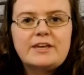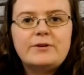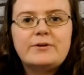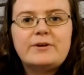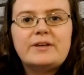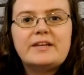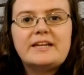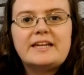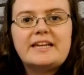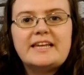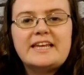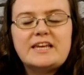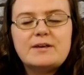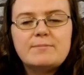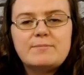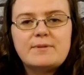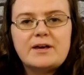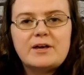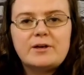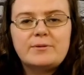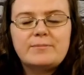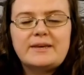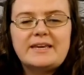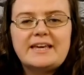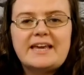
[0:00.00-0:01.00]
You can
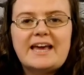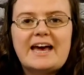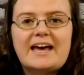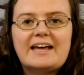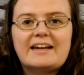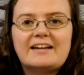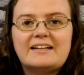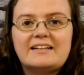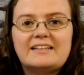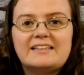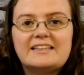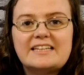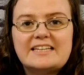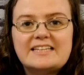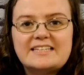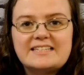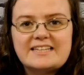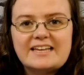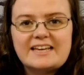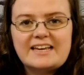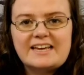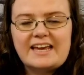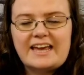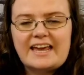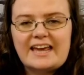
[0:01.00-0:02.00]
email me at
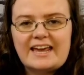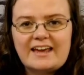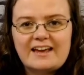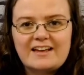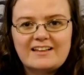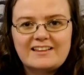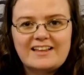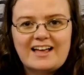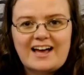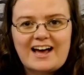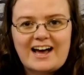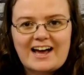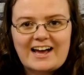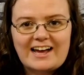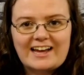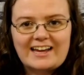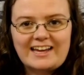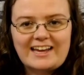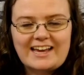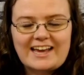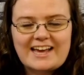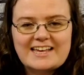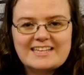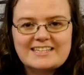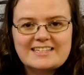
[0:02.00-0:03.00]
Alissa,
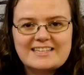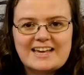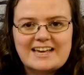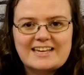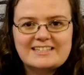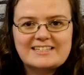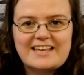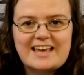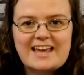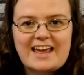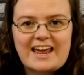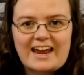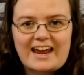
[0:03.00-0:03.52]
ALISSA,